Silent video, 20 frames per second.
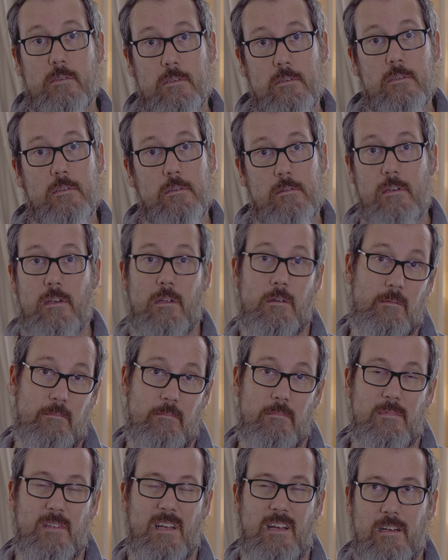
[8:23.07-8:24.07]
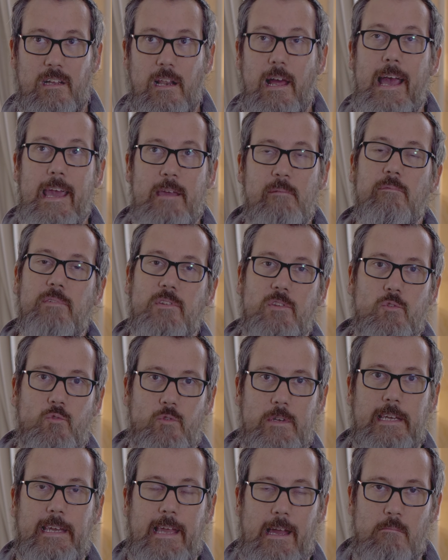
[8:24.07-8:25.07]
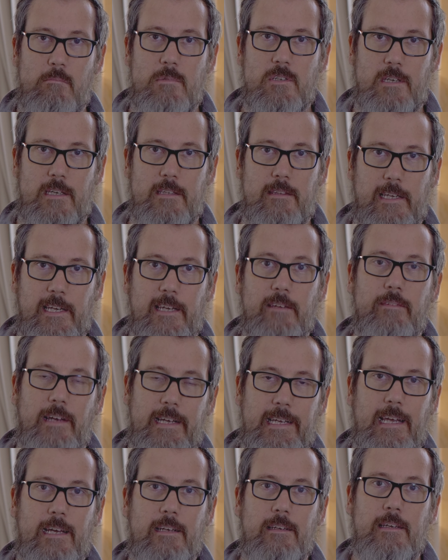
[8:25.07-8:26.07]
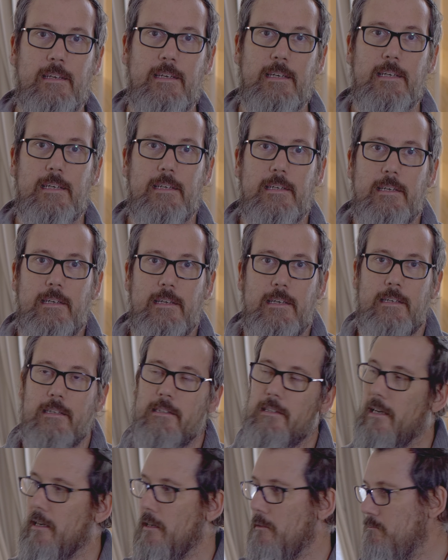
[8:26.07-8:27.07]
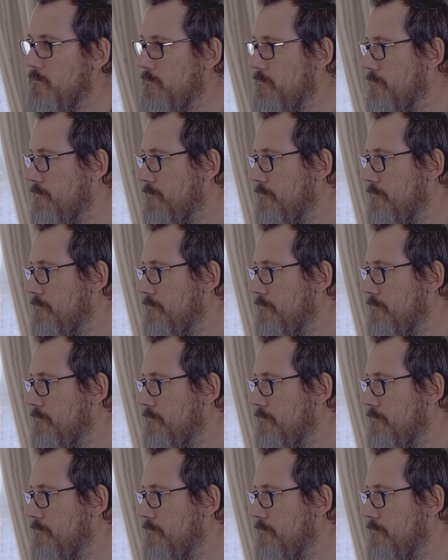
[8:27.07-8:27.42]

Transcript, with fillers: And you know, I'm gonna aim for three cameras, I think, if I can. Um,